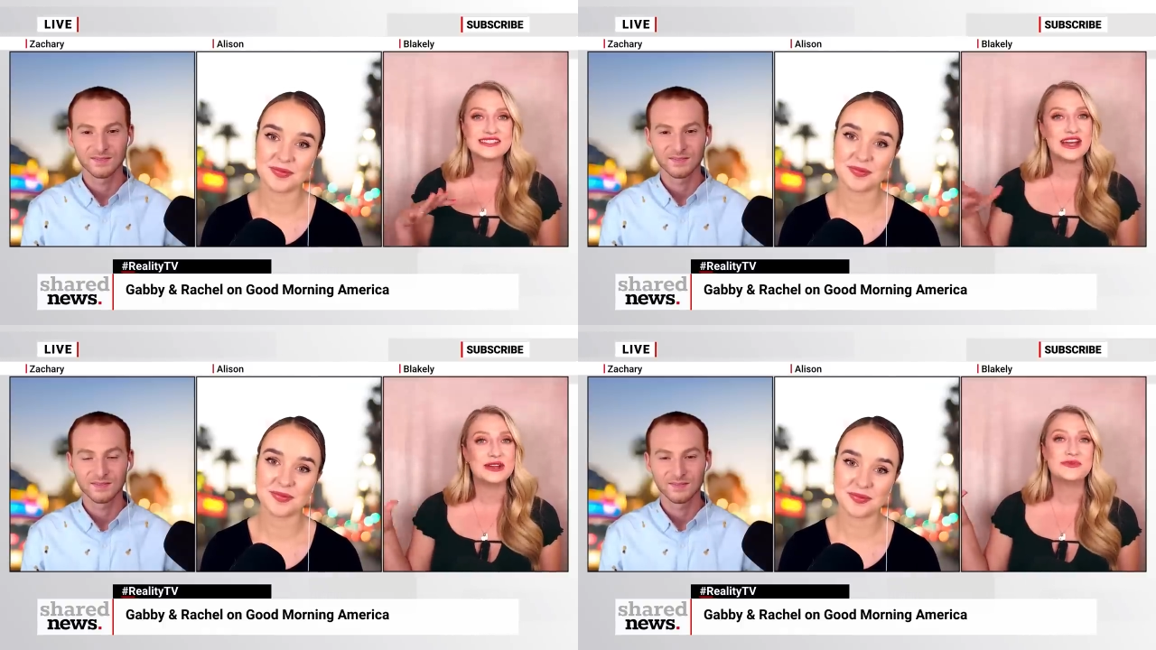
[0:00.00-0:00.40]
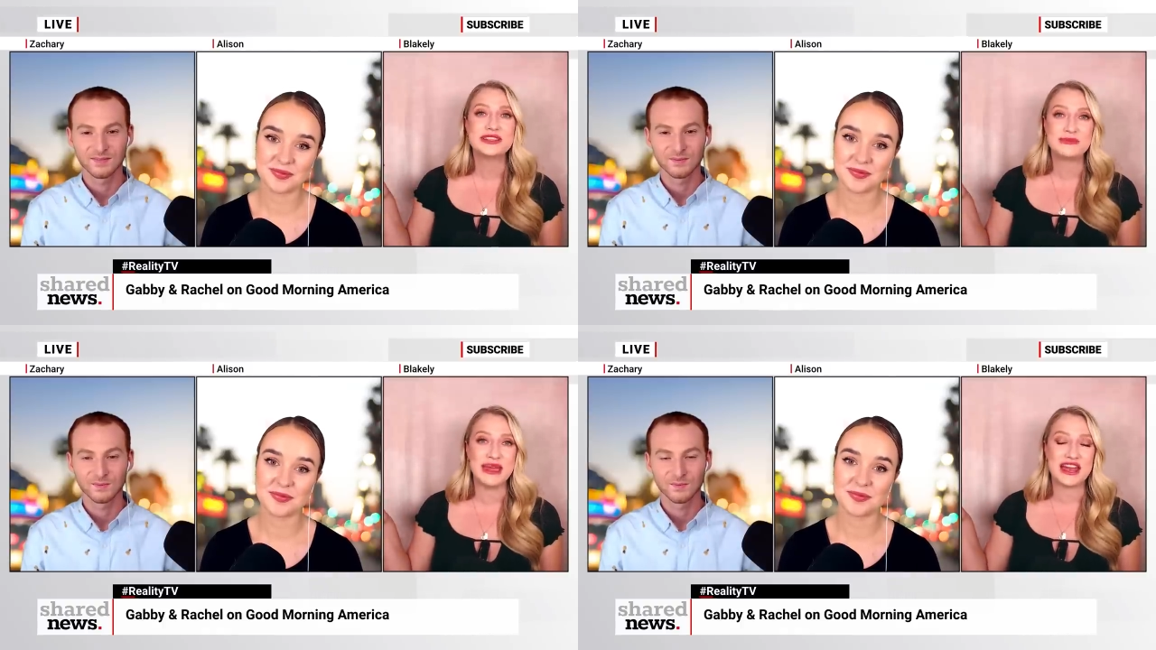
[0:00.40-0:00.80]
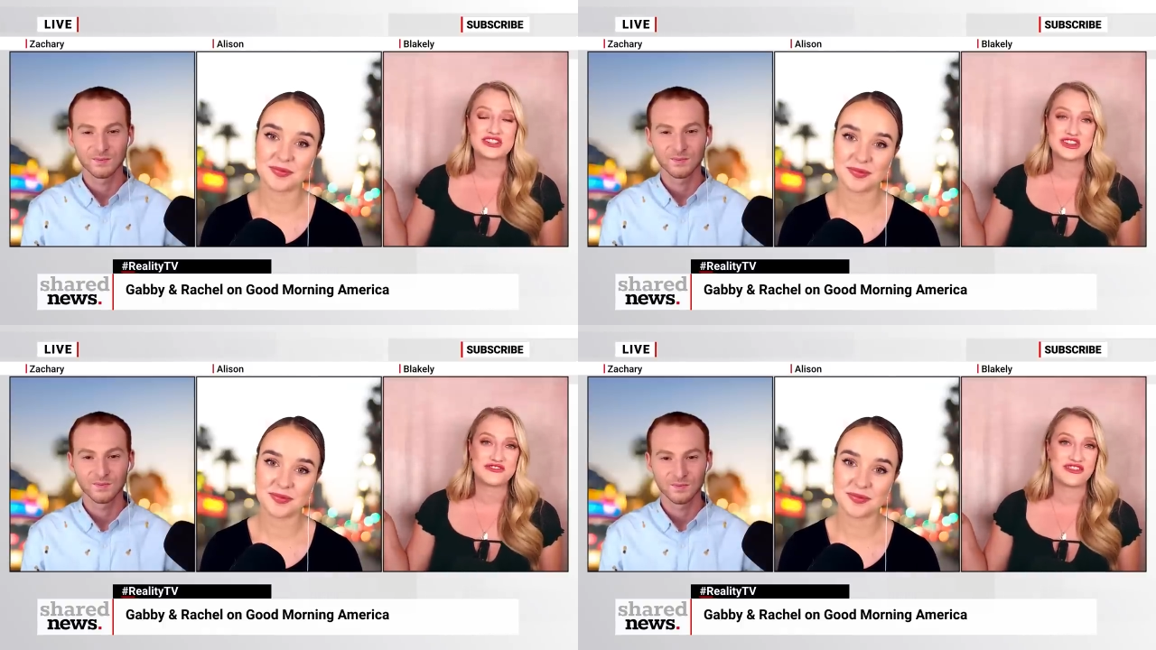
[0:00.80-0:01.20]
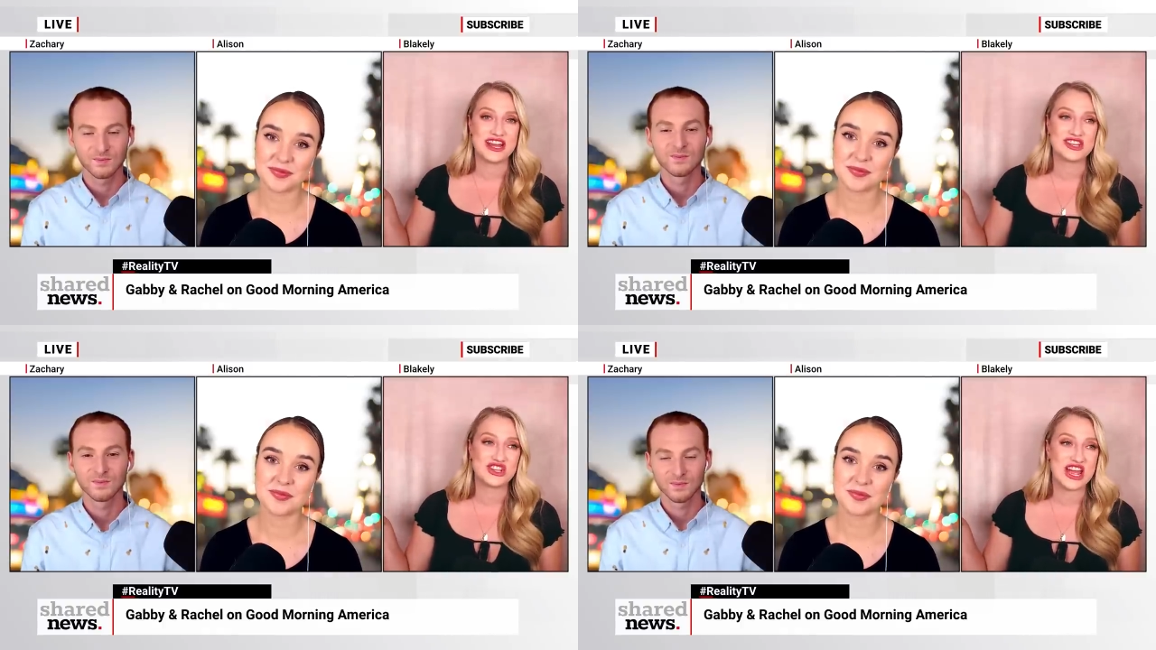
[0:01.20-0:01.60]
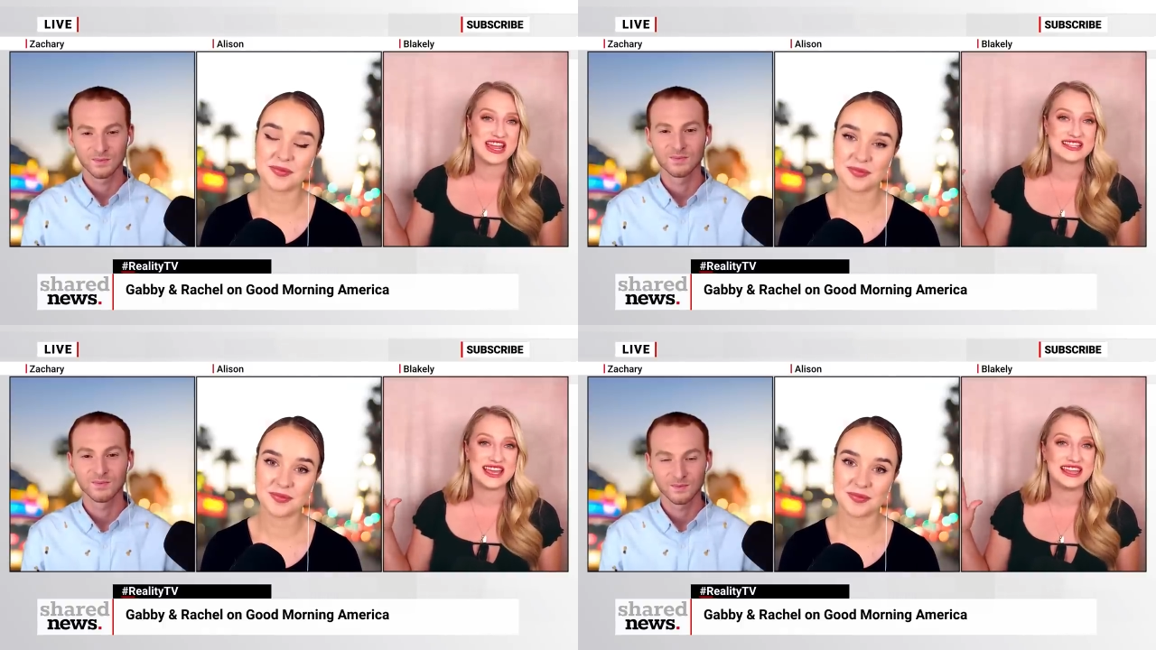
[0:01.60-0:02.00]
Speaker 1: done with the Bachelor
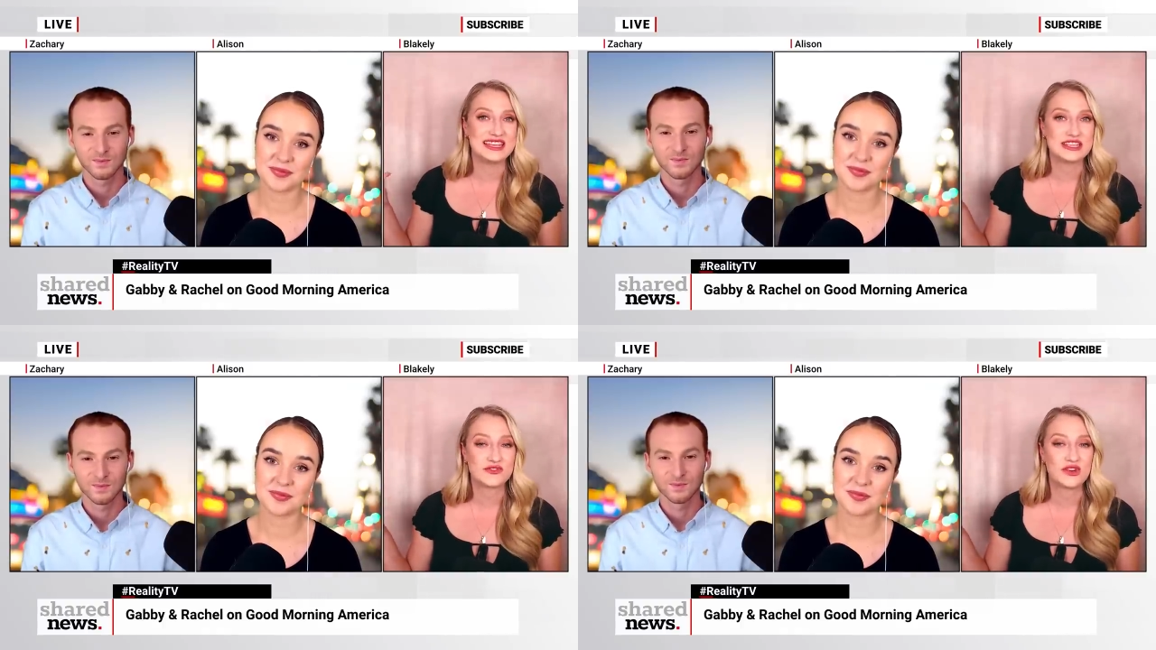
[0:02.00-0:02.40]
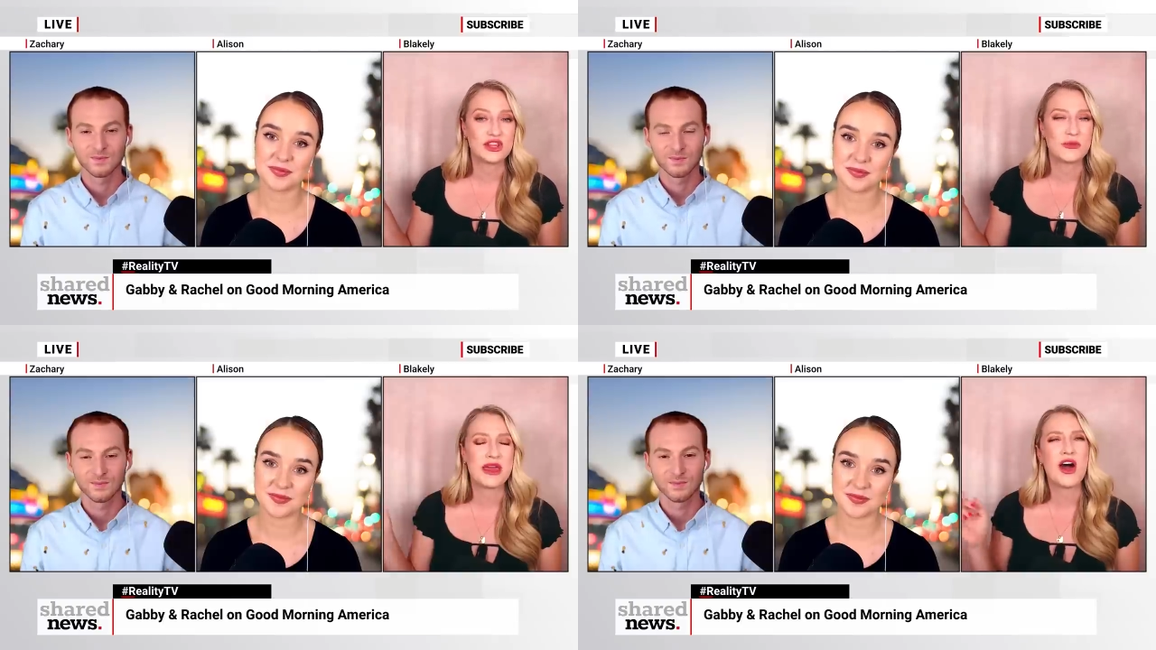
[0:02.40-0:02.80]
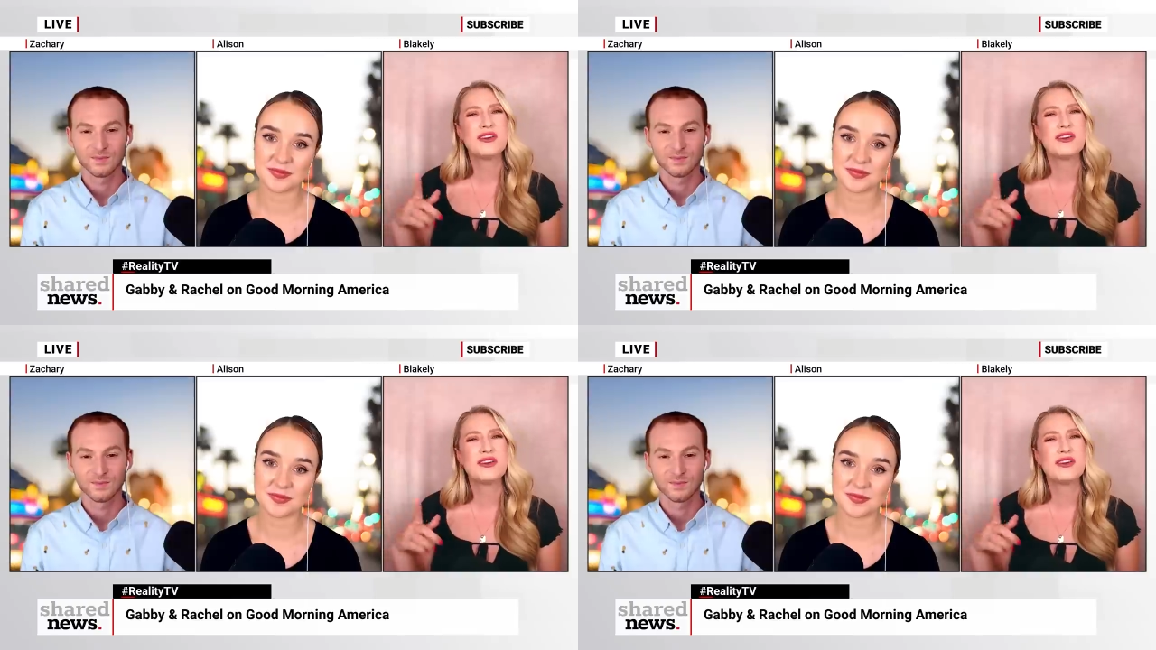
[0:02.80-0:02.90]
franchise, at least for a little bit.